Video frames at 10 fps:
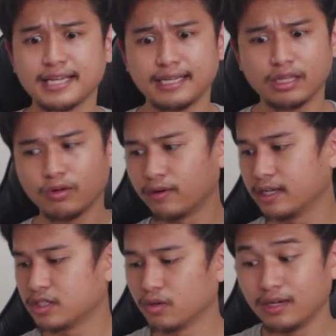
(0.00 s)
said that
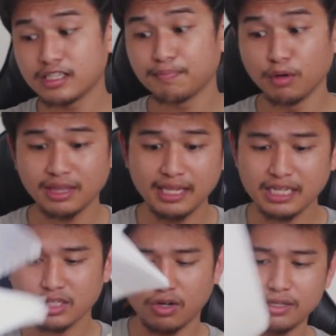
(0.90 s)
already. So let's put
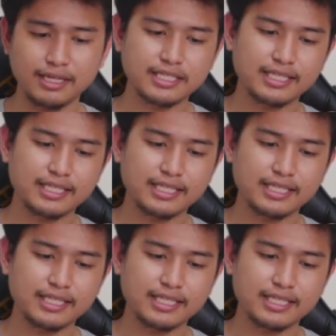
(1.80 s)
this on the